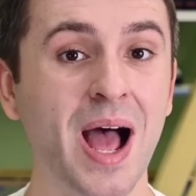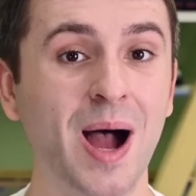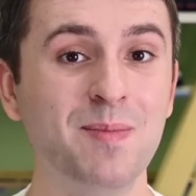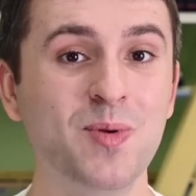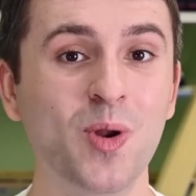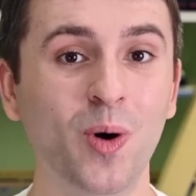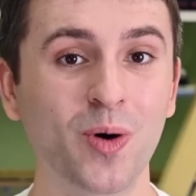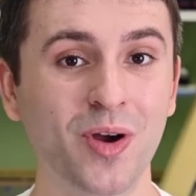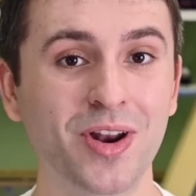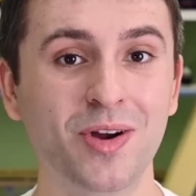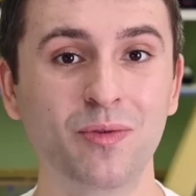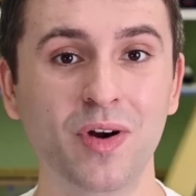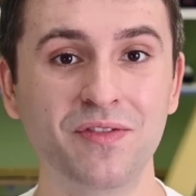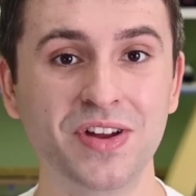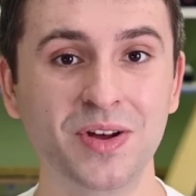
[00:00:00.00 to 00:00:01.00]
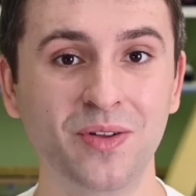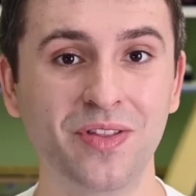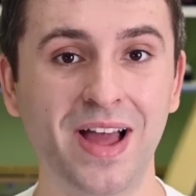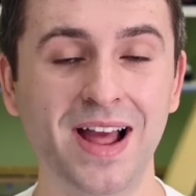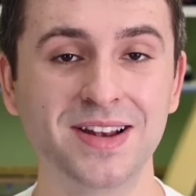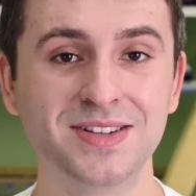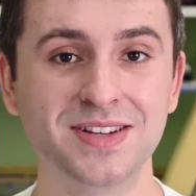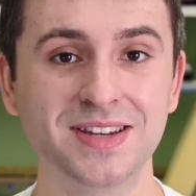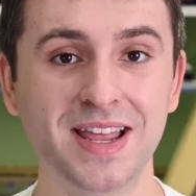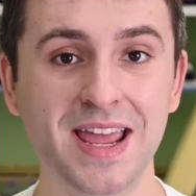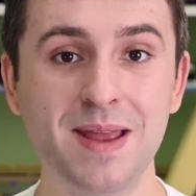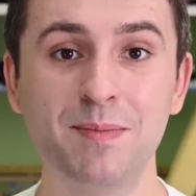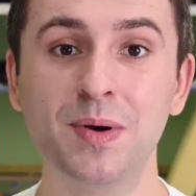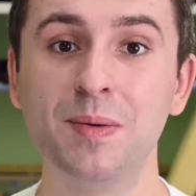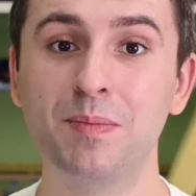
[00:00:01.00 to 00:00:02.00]
I'm not going to reveal that
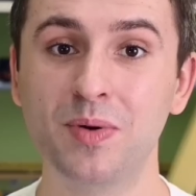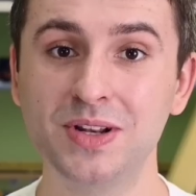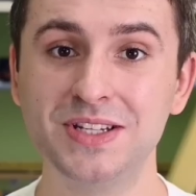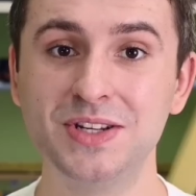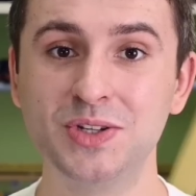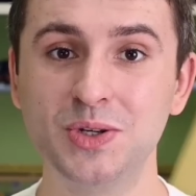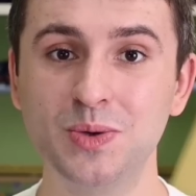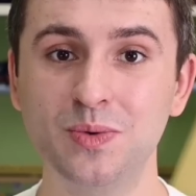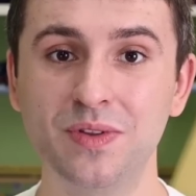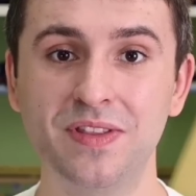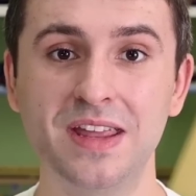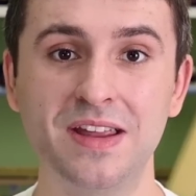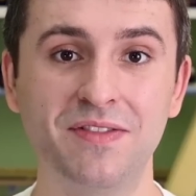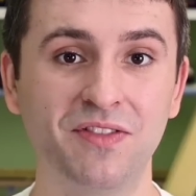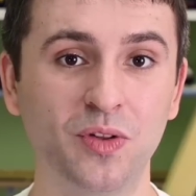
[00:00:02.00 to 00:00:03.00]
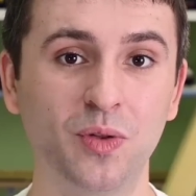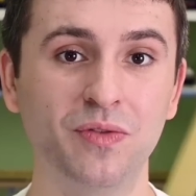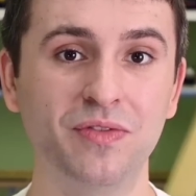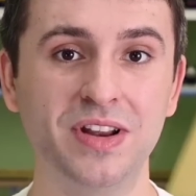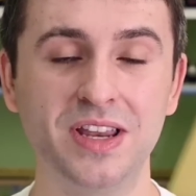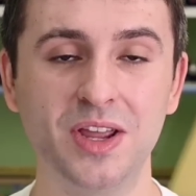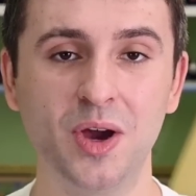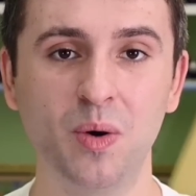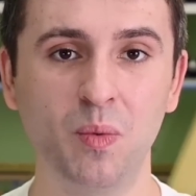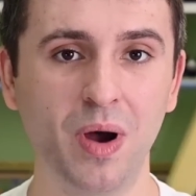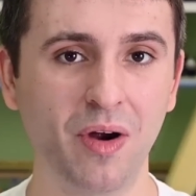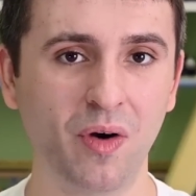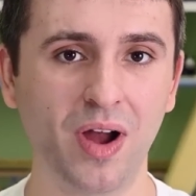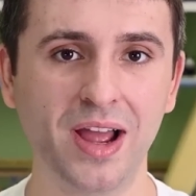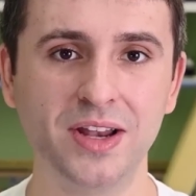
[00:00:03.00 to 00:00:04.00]
today, but pretty soon the full video
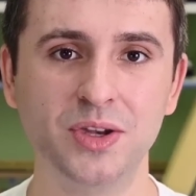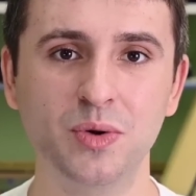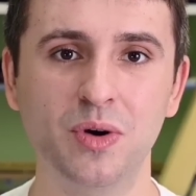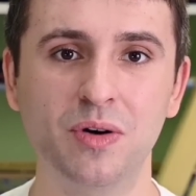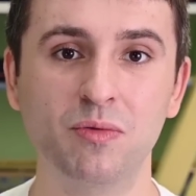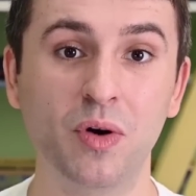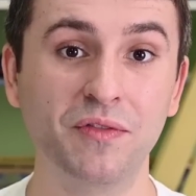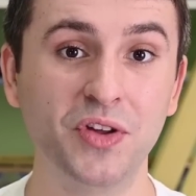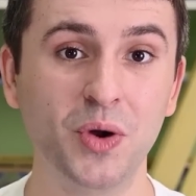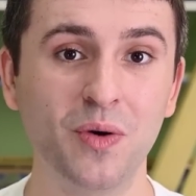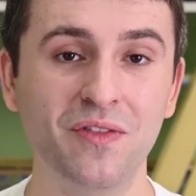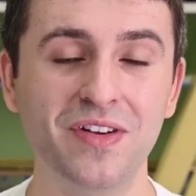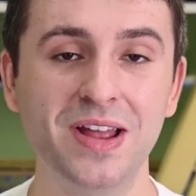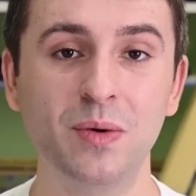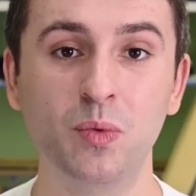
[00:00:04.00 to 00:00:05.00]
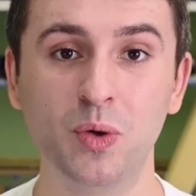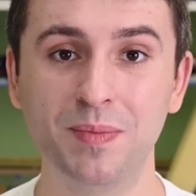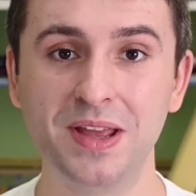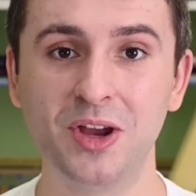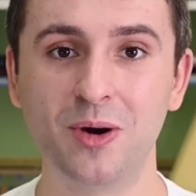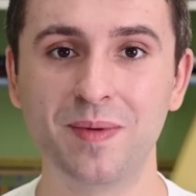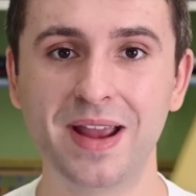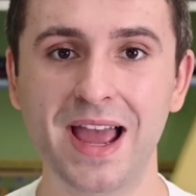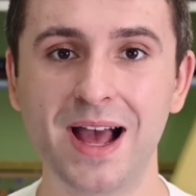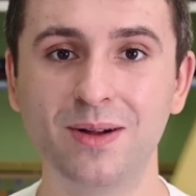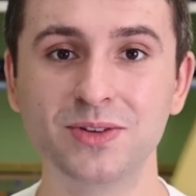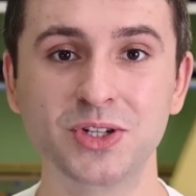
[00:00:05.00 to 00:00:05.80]
where I do a review of it will be coming out,